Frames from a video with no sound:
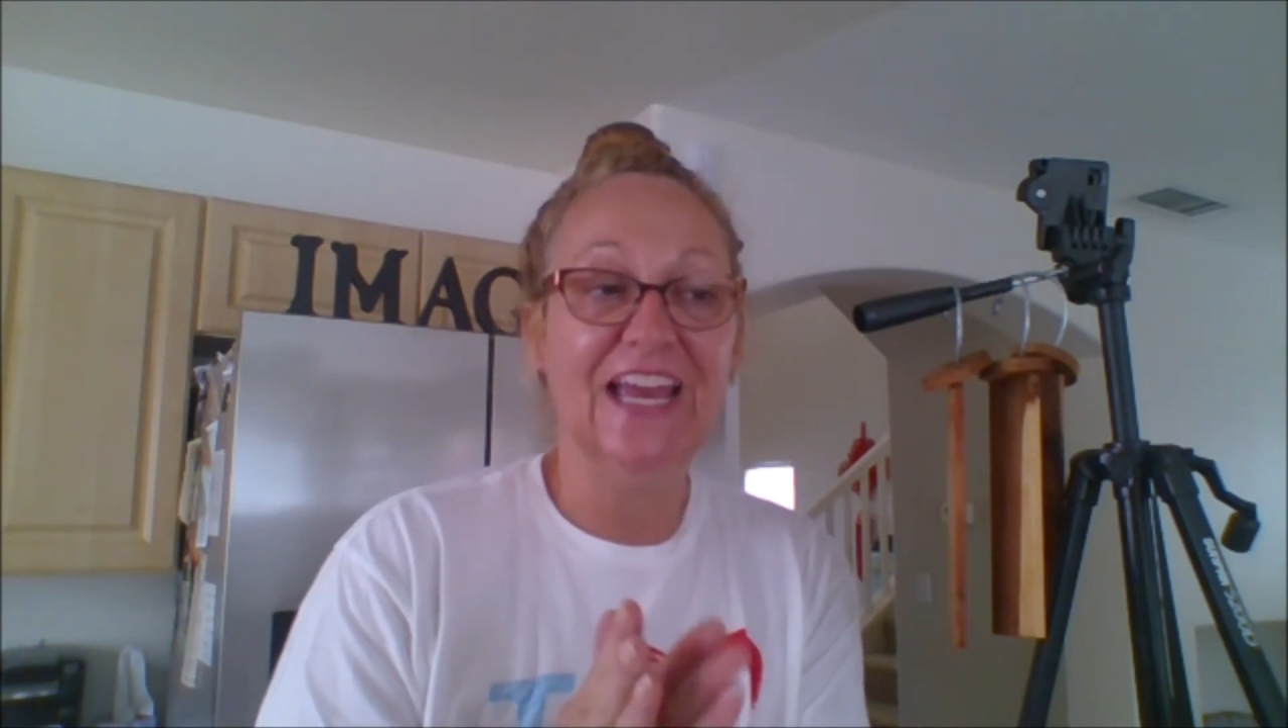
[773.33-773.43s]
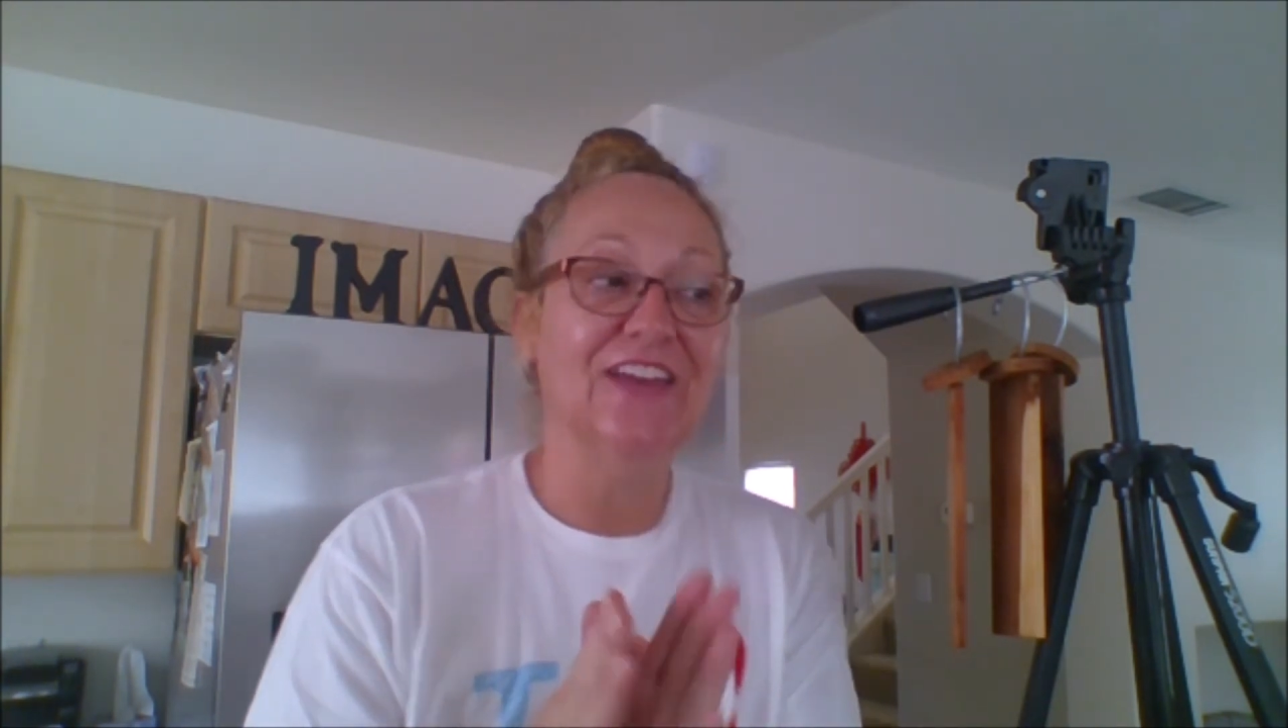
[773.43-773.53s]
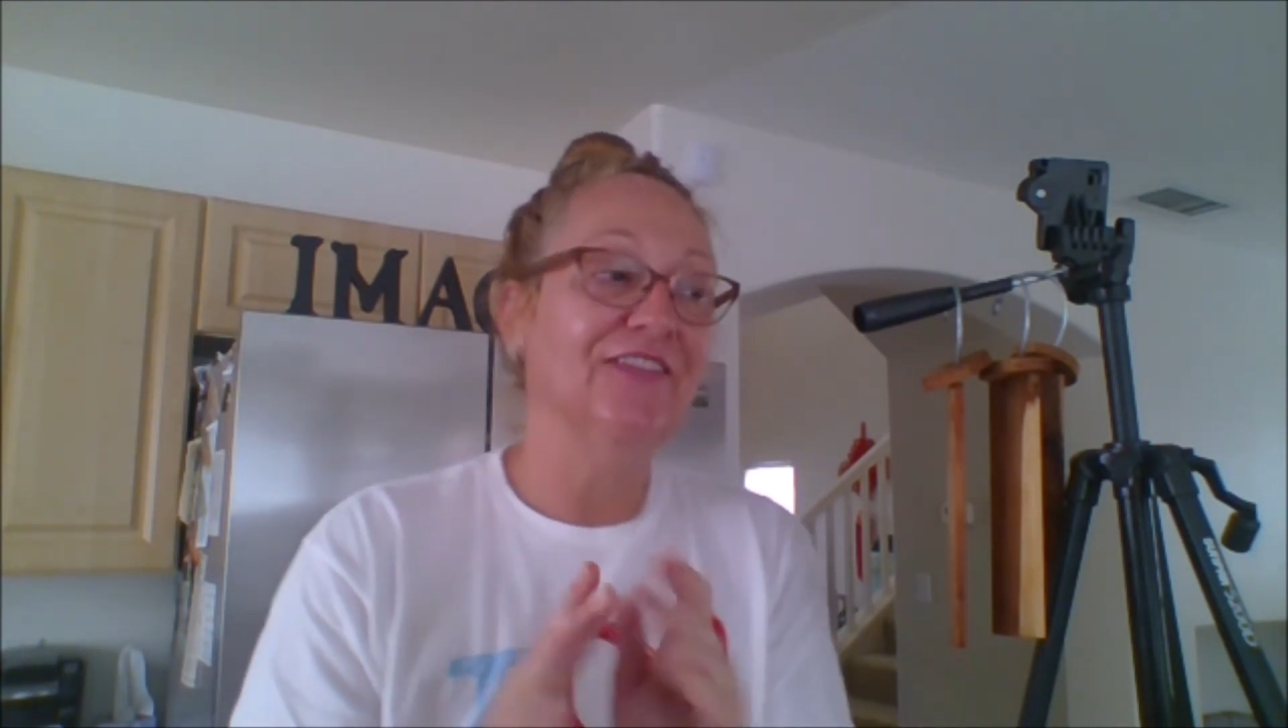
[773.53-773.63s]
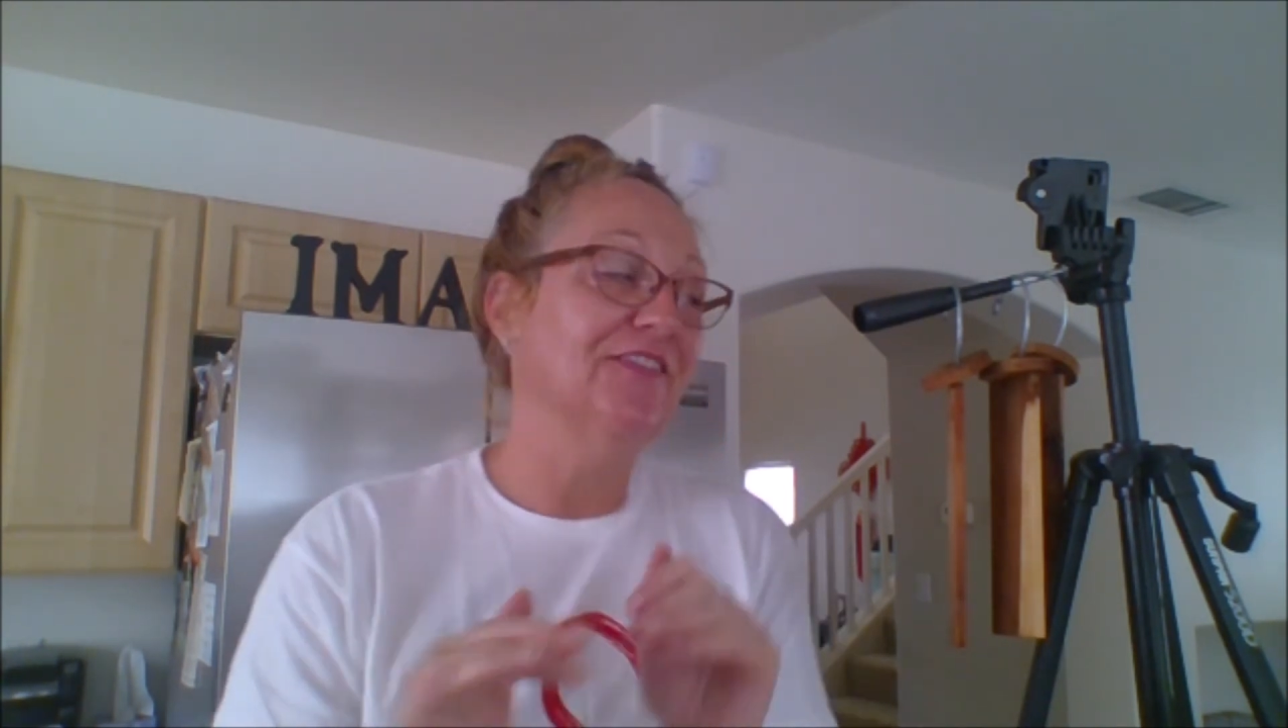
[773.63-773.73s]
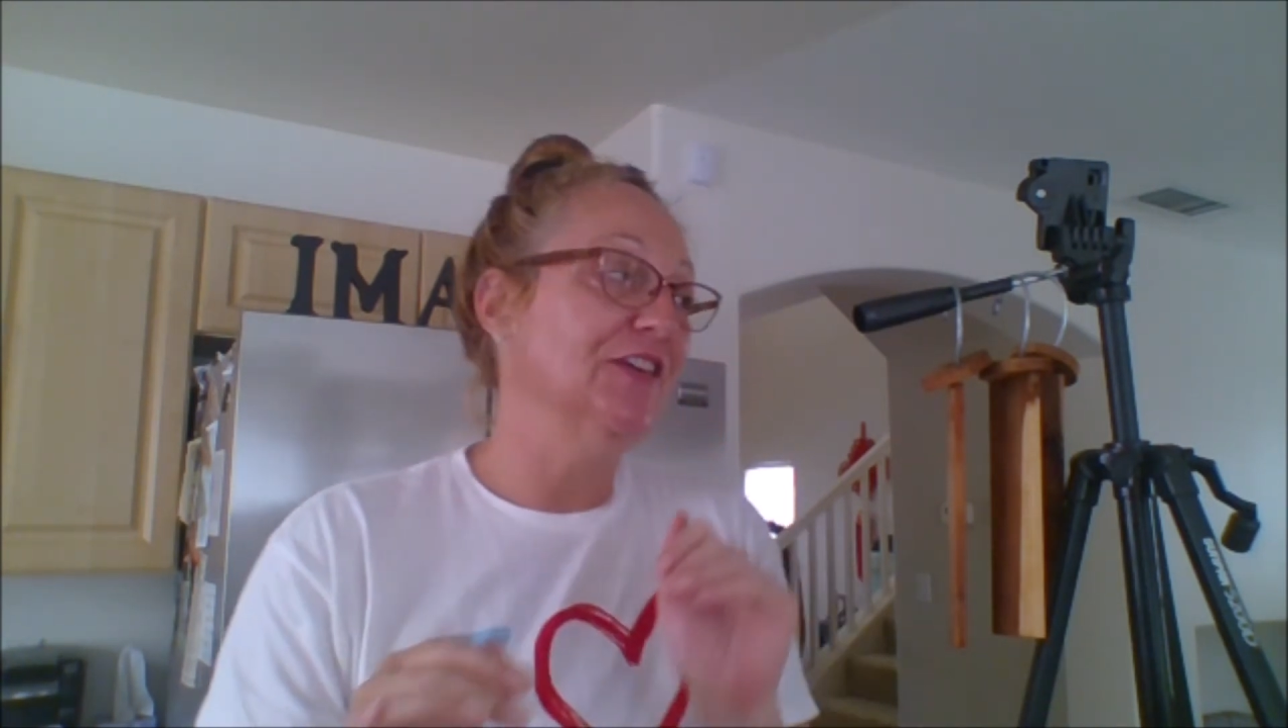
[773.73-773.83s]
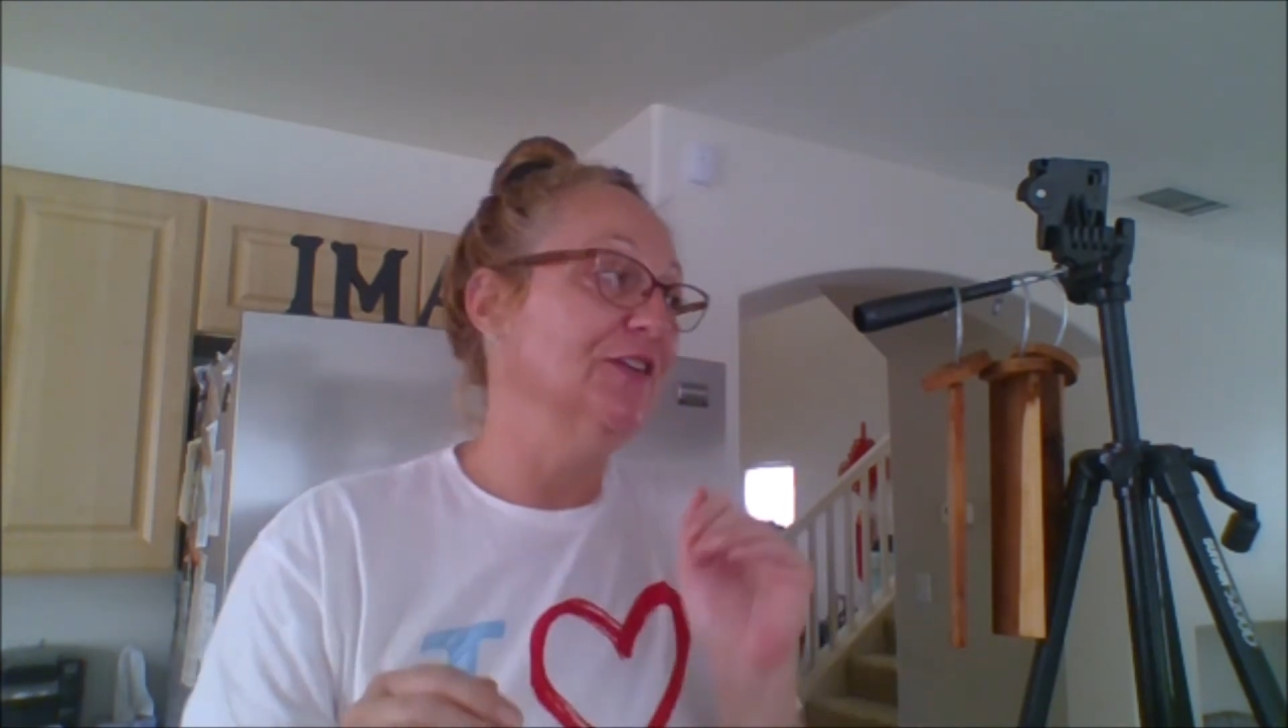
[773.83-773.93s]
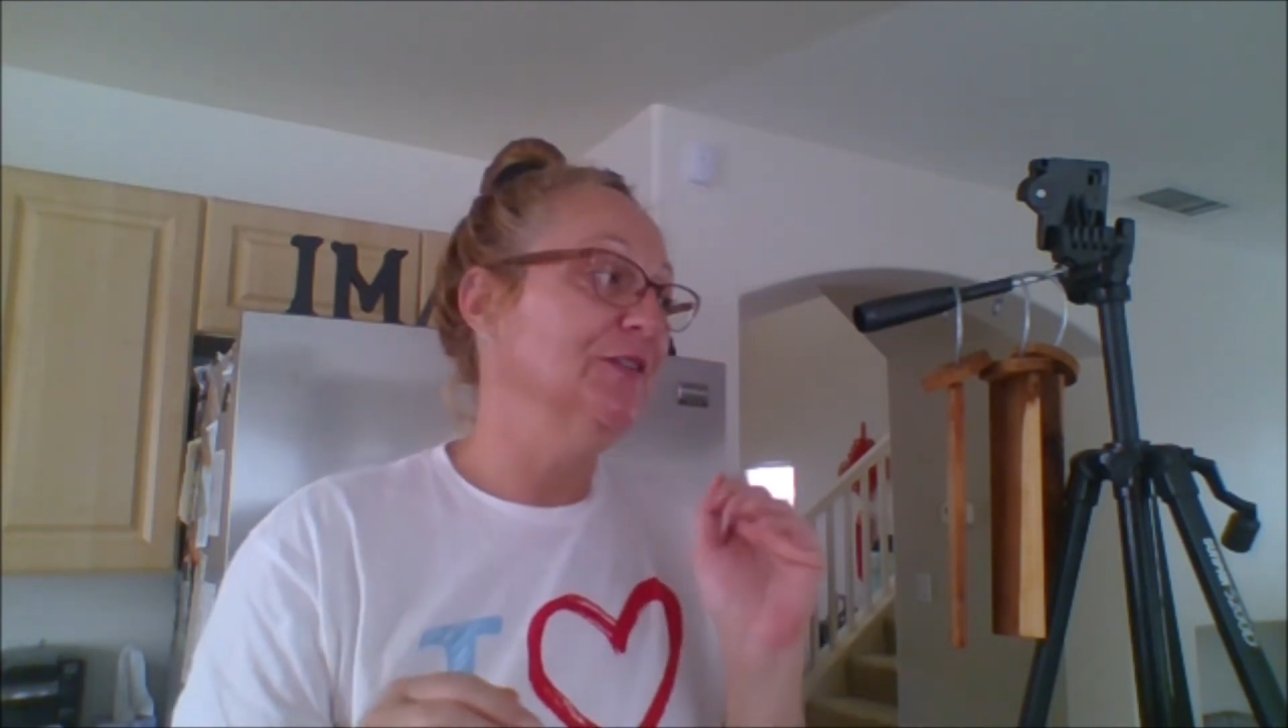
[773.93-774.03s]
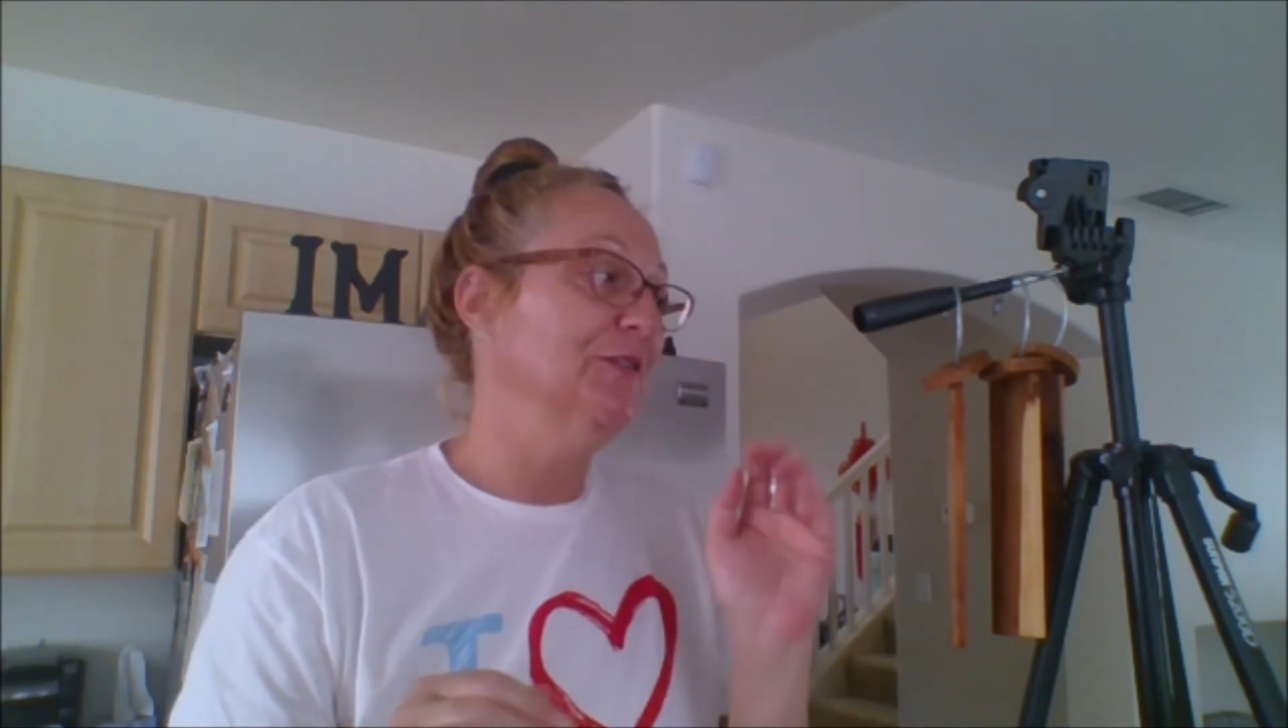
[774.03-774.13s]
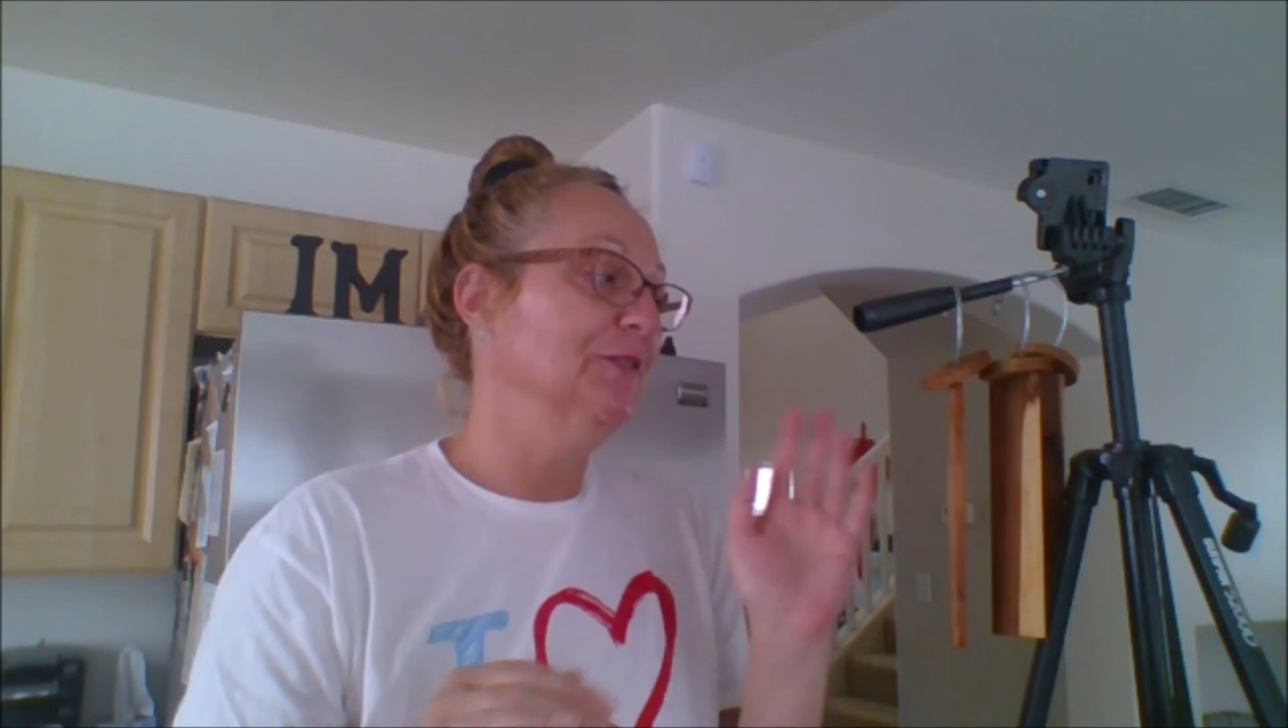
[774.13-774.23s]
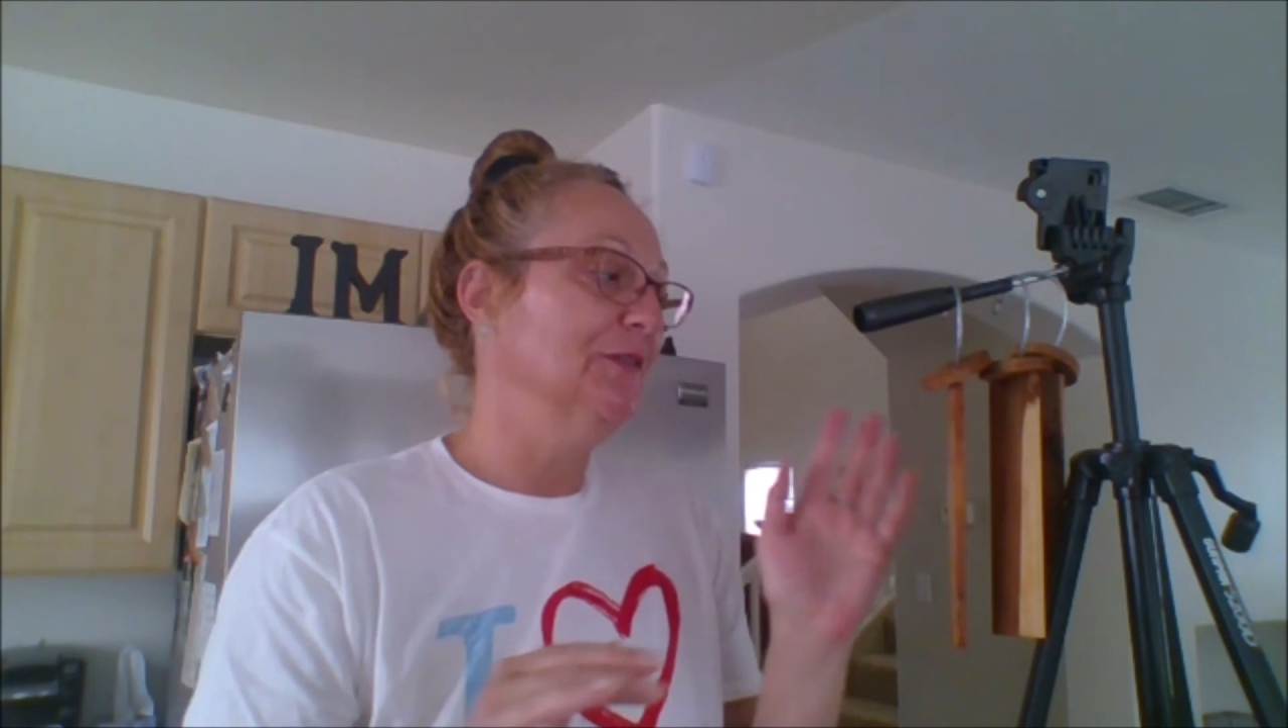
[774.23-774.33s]
If
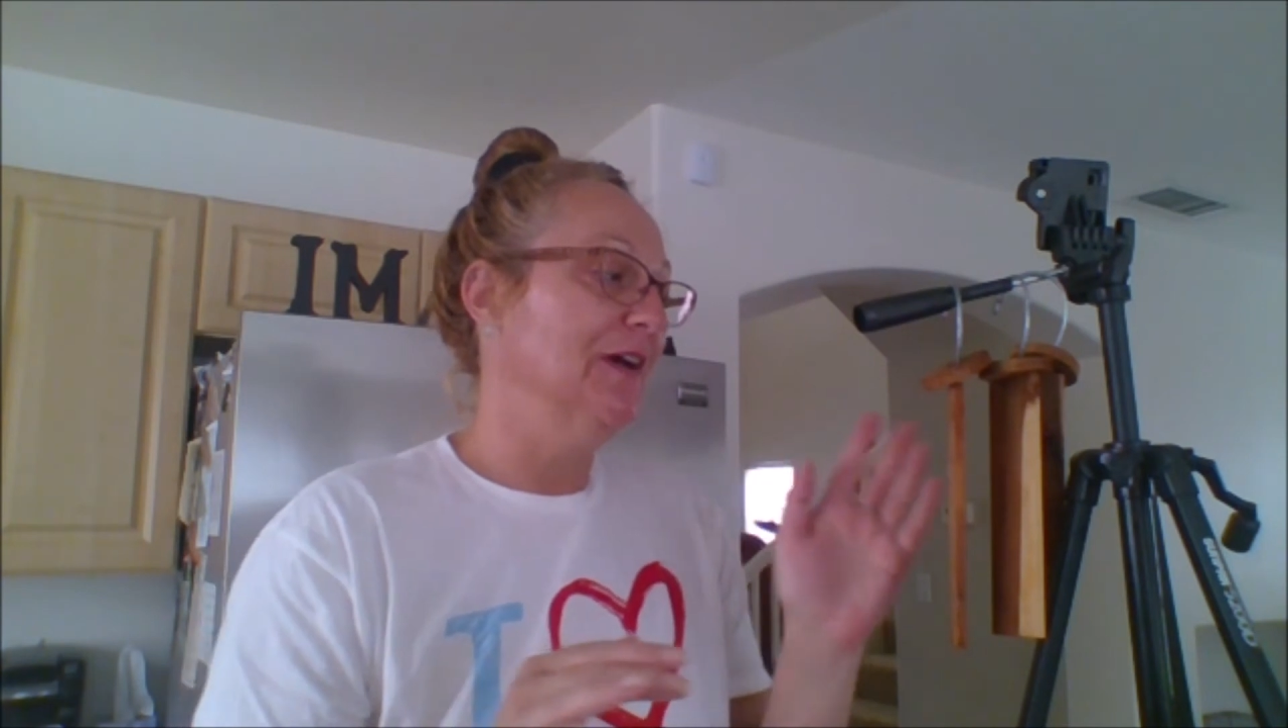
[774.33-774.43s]
you